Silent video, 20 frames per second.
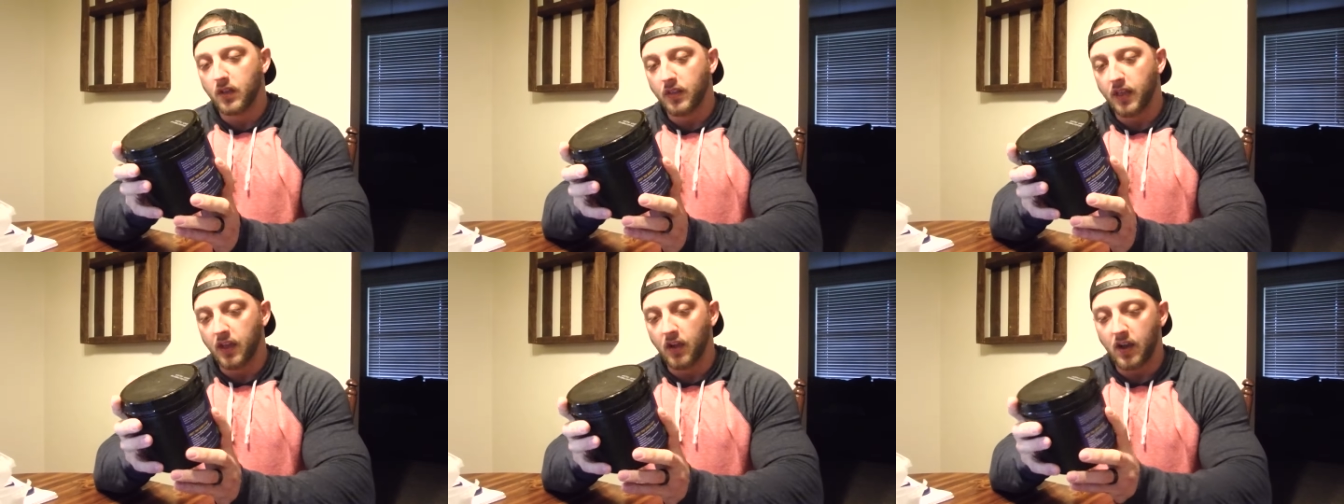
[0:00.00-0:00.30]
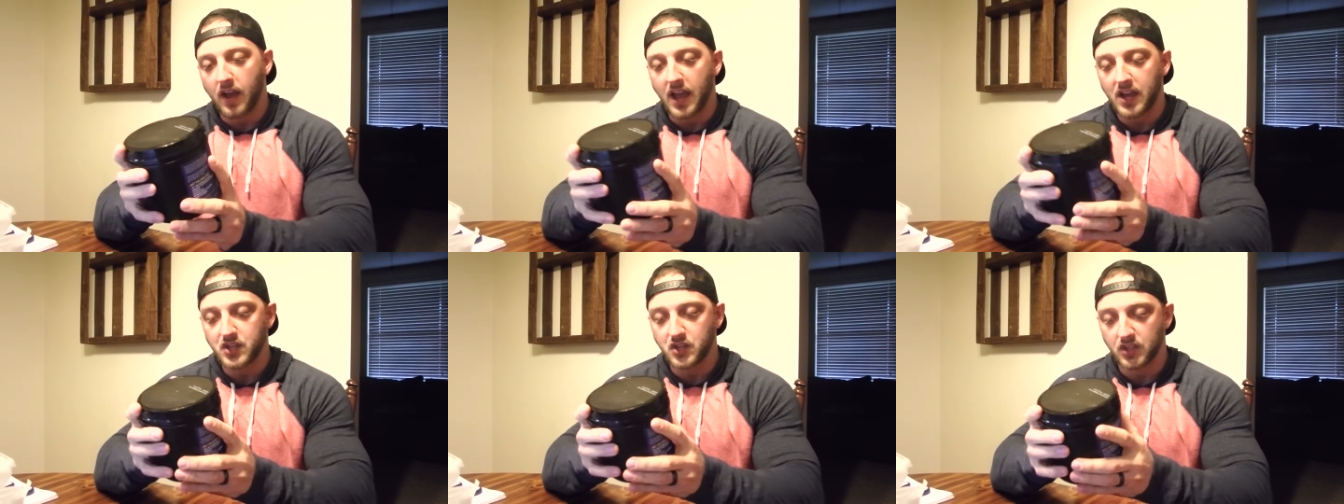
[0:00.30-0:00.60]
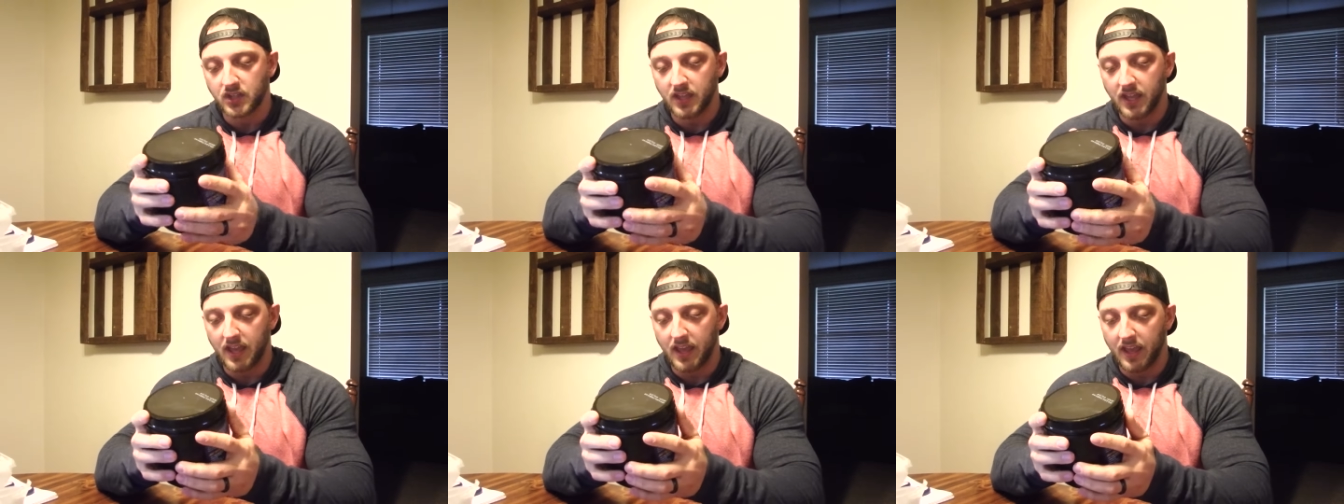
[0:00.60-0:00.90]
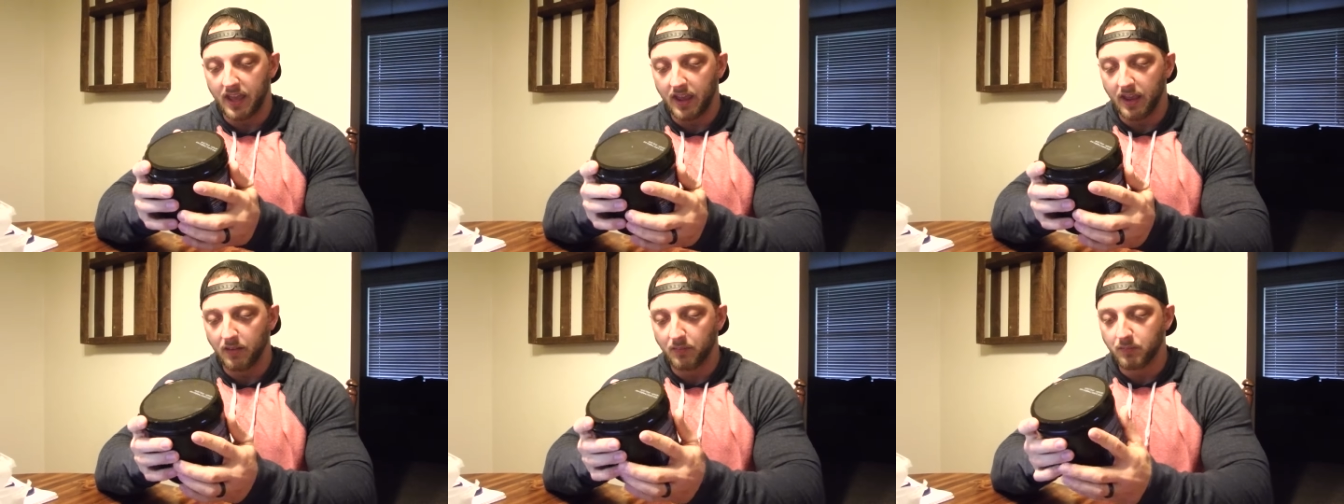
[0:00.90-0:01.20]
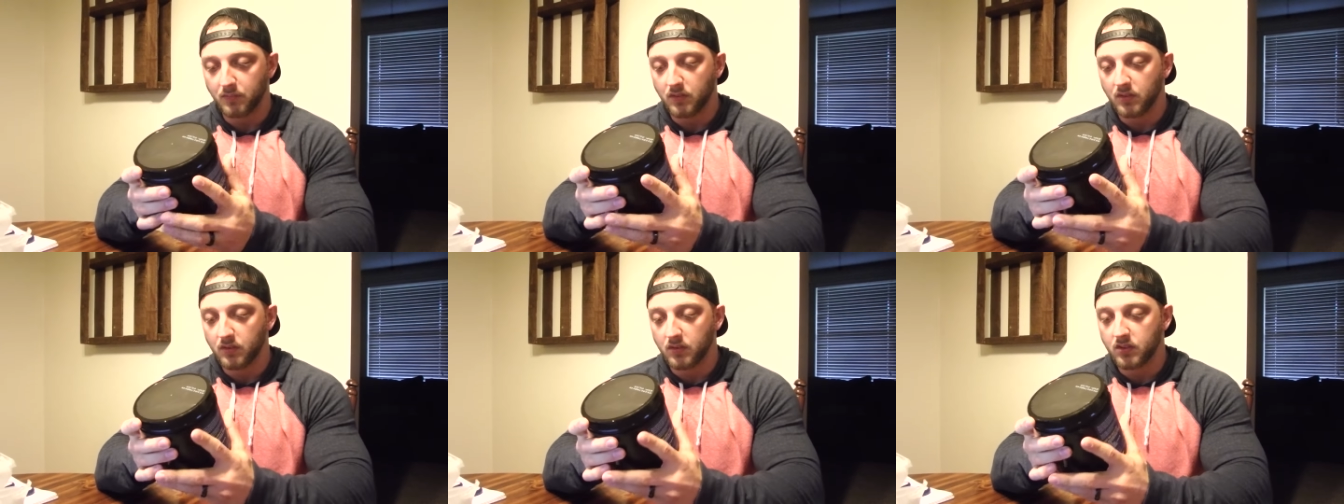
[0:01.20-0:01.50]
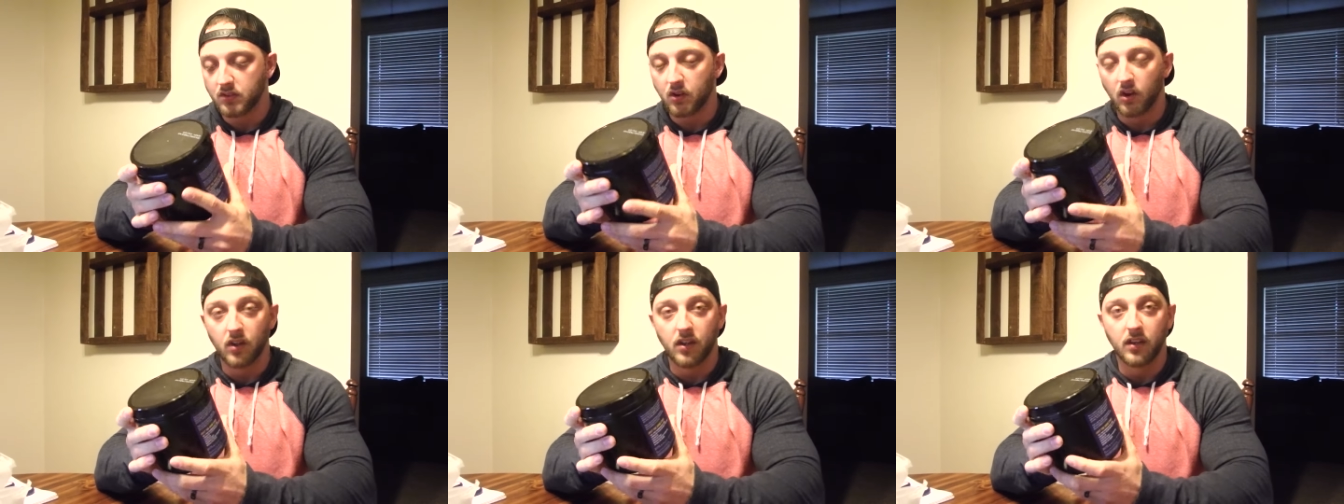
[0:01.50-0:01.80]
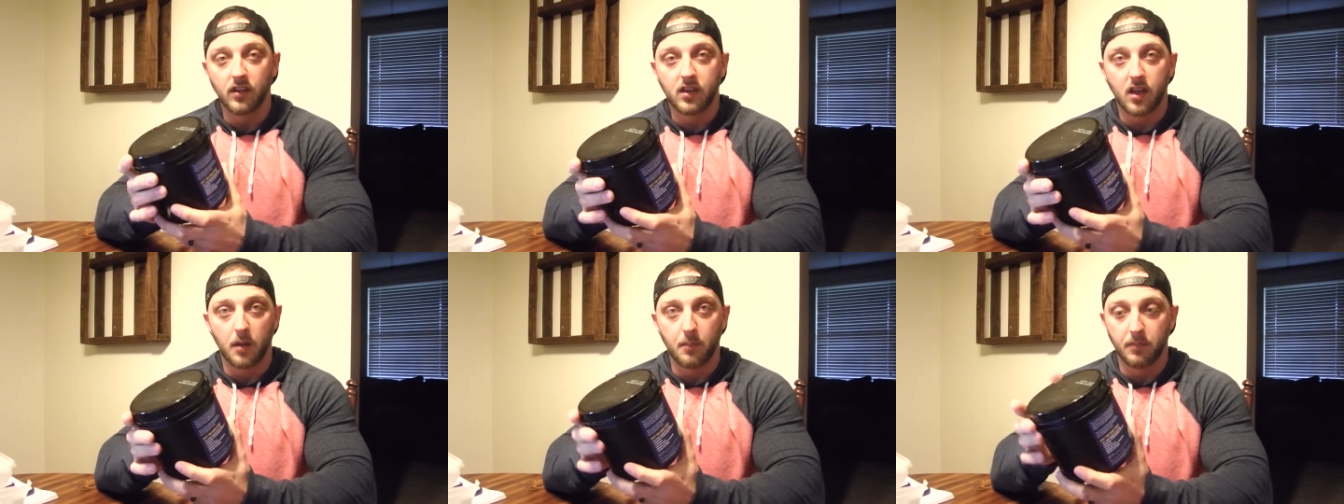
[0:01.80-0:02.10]
They are actually a
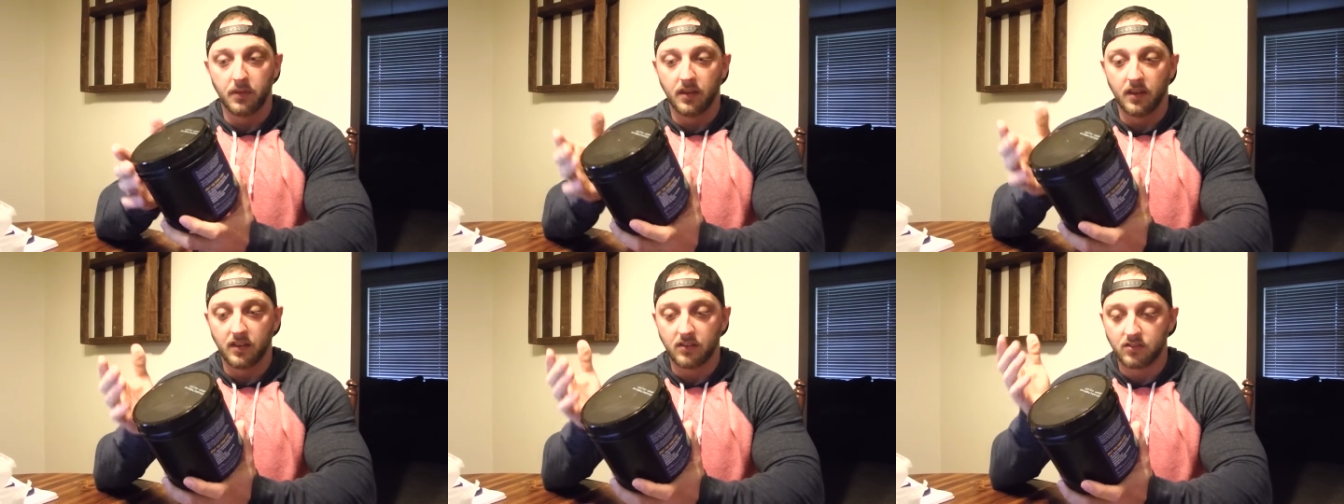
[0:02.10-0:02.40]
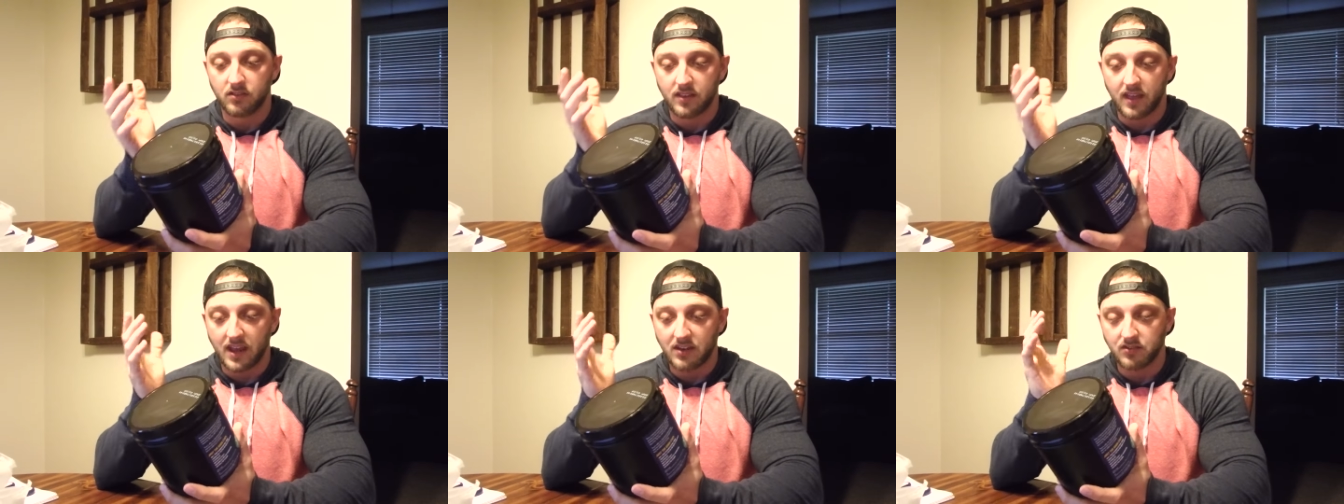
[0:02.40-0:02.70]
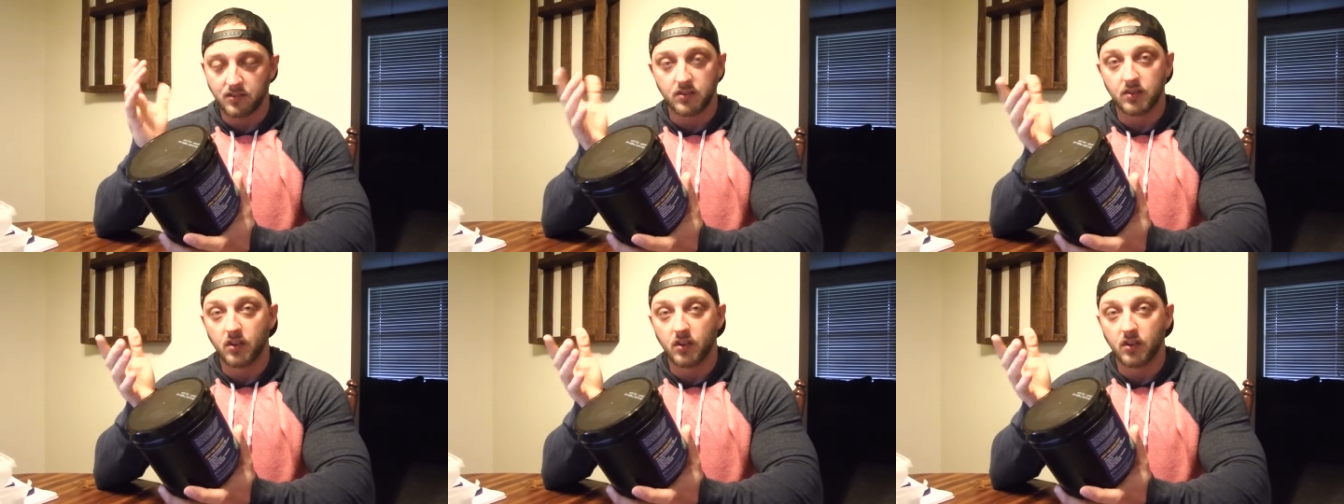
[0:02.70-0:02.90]
starting company that just actually